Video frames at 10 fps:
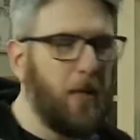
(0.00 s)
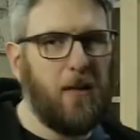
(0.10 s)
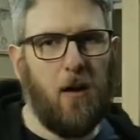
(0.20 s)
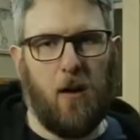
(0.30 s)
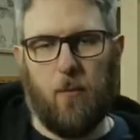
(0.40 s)

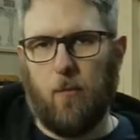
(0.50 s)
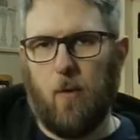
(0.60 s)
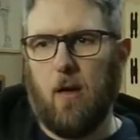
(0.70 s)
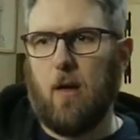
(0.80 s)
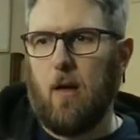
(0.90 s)
bit on,
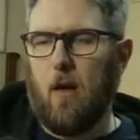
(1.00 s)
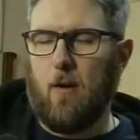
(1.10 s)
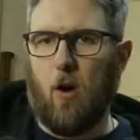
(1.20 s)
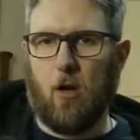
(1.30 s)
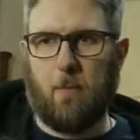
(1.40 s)

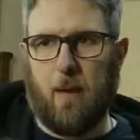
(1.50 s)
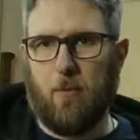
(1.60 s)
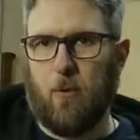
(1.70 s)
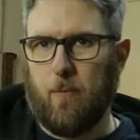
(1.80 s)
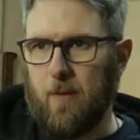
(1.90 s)
on hard
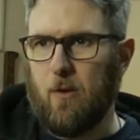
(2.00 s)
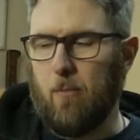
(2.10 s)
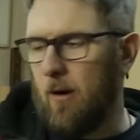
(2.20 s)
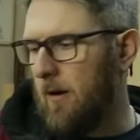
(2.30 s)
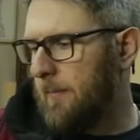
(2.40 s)
maple, it'll
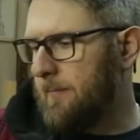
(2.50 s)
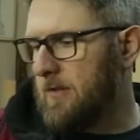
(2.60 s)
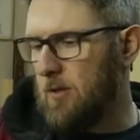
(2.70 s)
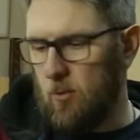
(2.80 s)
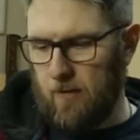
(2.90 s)
burn.
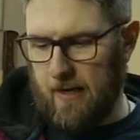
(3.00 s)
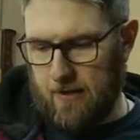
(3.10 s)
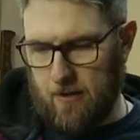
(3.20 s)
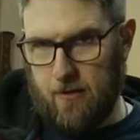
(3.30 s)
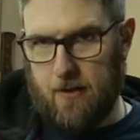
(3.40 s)
So hopefully I
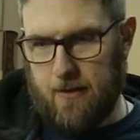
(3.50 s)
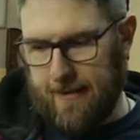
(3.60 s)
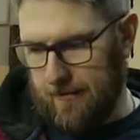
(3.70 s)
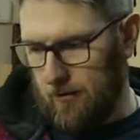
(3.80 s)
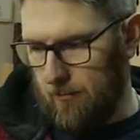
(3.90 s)
can turn this
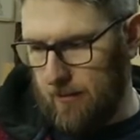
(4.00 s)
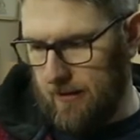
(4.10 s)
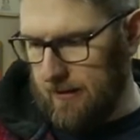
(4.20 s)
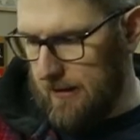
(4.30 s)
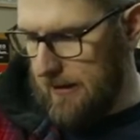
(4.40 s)
down a little
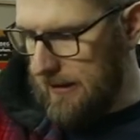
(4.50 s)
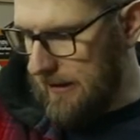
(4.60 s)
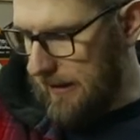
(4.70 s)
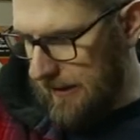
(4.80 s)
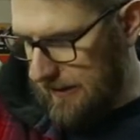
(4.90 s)
bit
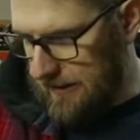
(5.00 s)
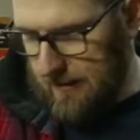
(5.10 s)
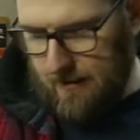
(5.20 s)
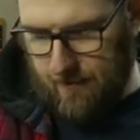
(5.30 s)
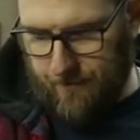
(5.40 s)
and
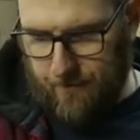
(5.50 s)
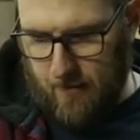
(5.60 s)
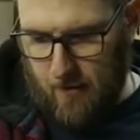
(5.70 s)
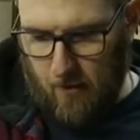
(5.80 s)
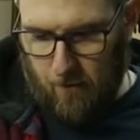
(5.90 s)
uh,
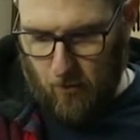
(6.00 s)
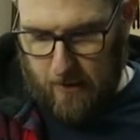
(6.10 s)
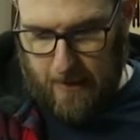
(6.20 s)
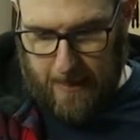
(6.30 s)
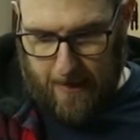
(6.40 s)

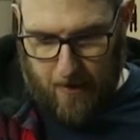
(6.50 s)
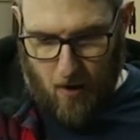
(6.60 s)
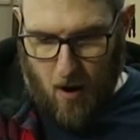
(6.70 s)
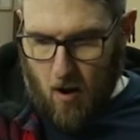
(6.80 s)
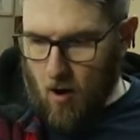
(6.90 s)
avoid that
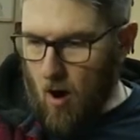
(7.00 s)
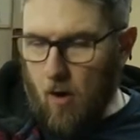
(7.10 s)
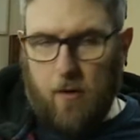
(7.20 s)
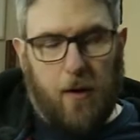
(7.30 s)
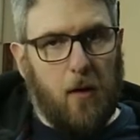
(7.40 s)

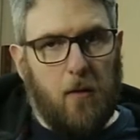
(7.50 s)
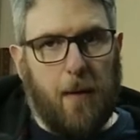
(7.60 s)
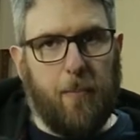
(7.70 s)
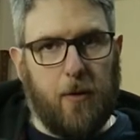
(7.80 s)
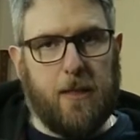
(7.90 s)
all in all,
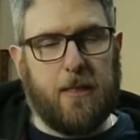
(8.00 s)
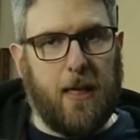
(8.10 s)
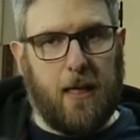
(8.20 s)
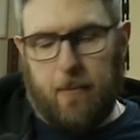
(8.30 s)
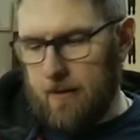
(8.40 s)
I'm pretty
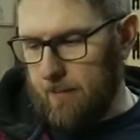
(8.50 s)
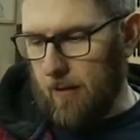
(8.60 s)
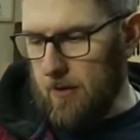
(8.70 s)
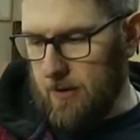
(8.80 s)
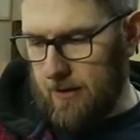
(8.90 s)
excited about the
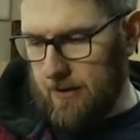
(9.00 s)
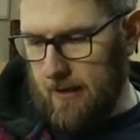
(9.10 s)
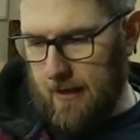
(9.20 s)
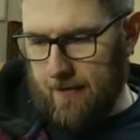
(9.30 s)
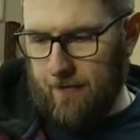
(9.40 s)

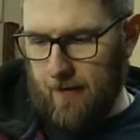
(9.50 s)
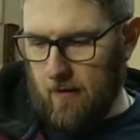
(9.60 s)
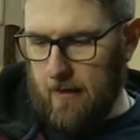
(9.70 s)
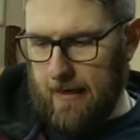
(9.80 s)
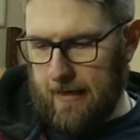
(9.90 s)
purchase. I
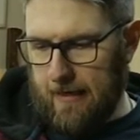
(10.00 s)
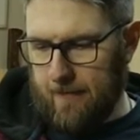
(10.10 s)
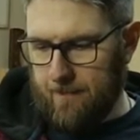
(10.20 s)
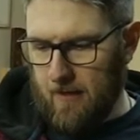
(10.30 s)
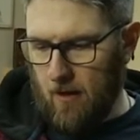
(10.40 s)
feel like,
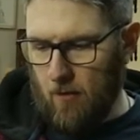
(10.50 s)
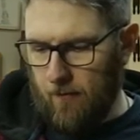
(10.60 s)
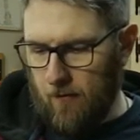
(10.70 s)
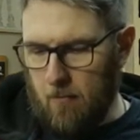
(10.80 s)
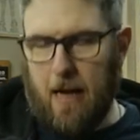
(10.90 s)
you know,
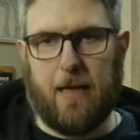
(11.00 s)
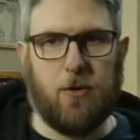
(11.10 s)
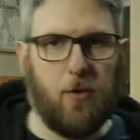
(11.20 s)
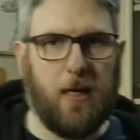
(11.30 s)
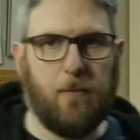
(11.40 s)
for my
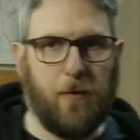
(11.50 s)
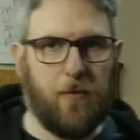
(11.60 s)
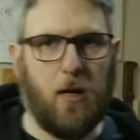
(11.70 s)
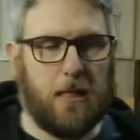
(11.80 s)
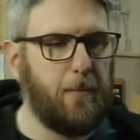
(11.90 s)
dream, we've
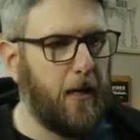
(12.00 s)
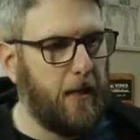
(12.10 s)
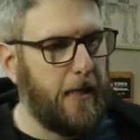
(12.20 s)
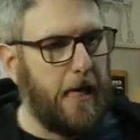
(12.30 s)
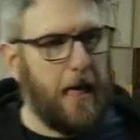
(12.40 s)
talked
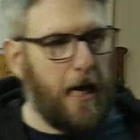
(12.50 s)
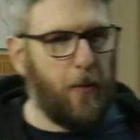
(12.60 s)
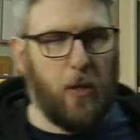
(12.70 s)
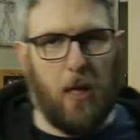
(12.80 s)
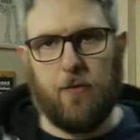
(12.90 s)
about
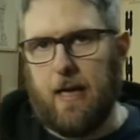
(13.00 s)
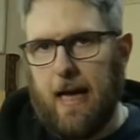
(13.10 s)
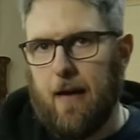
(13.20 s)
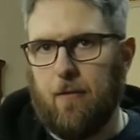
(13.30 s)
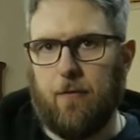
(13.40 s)
I would love to
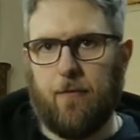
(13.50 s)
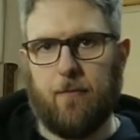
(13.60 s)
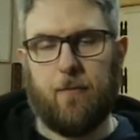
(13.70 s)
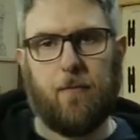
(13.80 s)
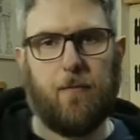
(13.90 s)
have
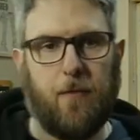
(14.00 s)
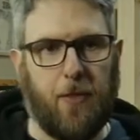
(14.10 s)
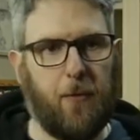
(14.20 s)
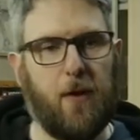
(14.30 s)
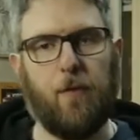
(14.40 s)

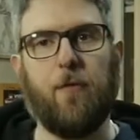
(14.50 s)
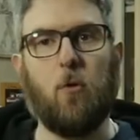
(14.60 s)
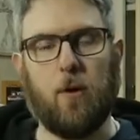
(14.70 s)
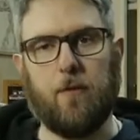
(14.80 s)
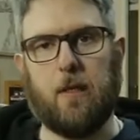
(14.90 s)
three or
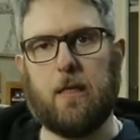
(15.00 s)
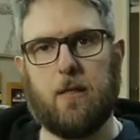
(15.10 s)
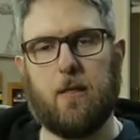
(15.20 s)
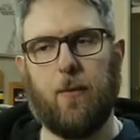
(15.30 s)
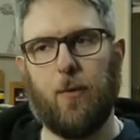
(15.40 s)
four of
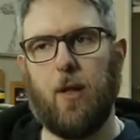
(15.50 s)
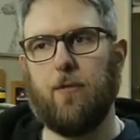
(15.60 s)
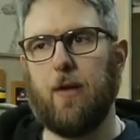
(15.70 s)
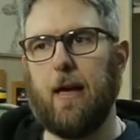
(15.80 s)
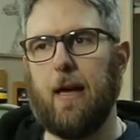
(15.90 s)
these. I would
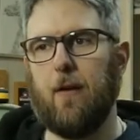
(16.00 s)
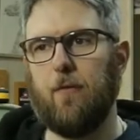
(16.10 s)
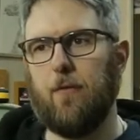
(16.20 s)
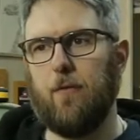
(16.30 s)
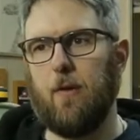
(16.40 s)
love to
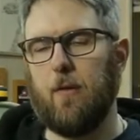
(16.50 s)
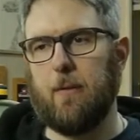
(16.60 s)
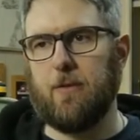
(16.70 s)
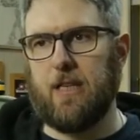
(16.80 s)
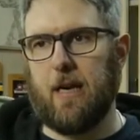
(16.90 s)
have
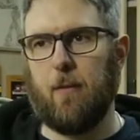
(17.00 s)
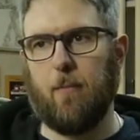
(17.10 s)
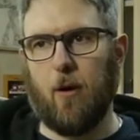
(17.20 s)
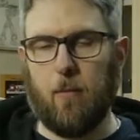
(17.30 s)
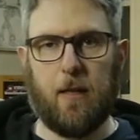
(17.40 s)
them set
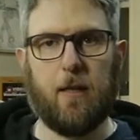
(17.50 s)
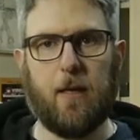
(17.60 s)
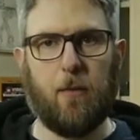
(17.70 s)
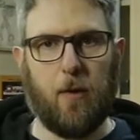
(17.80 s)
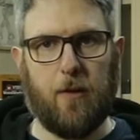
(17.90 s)
up
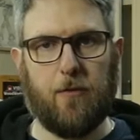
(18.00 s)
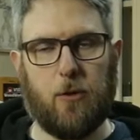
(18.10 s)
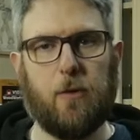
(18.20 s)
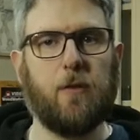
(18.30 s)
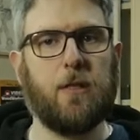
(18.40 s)
permanently with
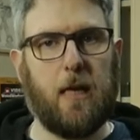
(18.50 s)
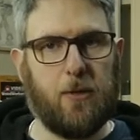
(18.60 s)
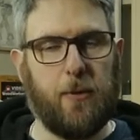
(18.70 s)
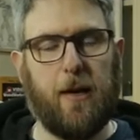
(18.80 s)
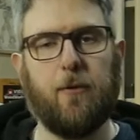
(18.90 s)
two different
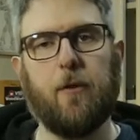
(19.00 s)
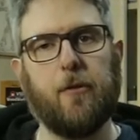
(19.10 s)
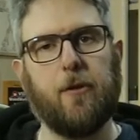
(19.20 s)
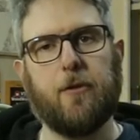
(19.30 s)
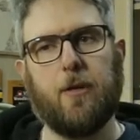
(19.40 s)
size
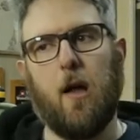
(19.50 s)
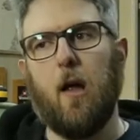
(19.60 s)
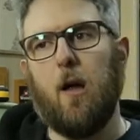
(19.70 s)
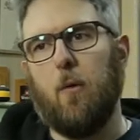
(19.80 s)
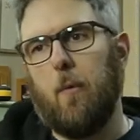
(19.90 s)
roundovers,
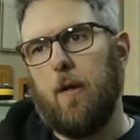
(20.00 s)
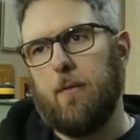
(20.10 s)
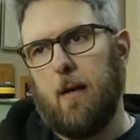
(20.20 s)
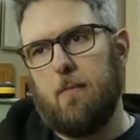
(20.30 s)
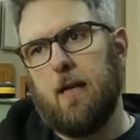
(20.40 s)

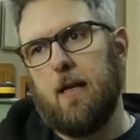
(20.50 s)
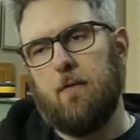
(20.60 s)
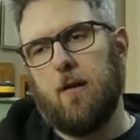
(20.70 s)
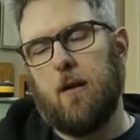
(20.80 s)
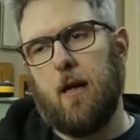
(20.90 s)
with maybe
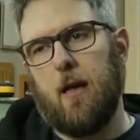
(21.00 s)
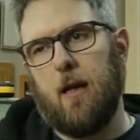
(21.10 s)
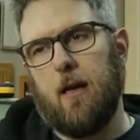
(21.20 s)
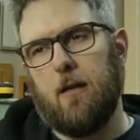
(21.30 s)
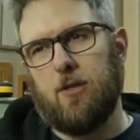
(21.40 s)
even
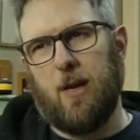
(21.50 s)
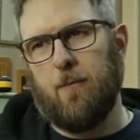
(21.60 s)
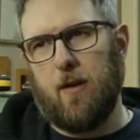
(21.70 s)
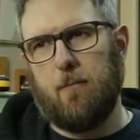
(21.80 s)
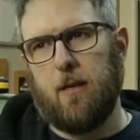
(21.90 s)
a
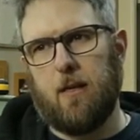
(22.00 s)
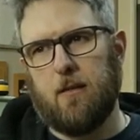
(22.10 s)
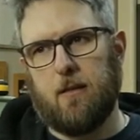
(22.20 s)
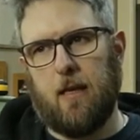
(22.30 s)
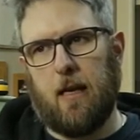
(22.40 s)
chamfering
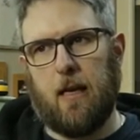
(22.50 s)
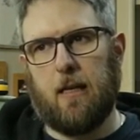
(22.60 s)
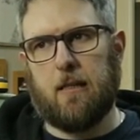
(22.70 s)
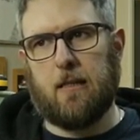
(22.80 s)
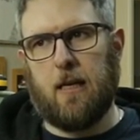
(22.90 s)
bit
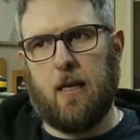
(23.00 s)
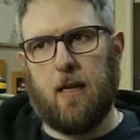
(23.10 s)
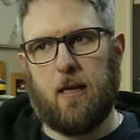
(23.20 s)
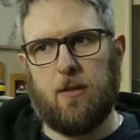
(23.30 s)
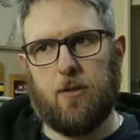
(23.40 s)
and
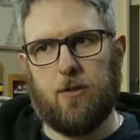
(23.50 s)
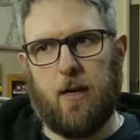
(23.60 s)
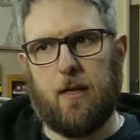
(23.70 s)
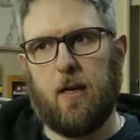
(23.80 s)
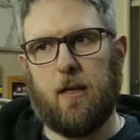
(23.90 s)
a
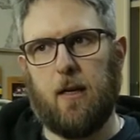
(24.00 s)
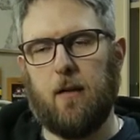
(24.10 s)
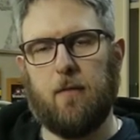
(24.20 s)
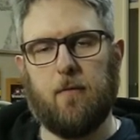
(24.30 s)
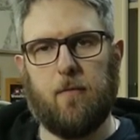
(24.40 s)
straight cutting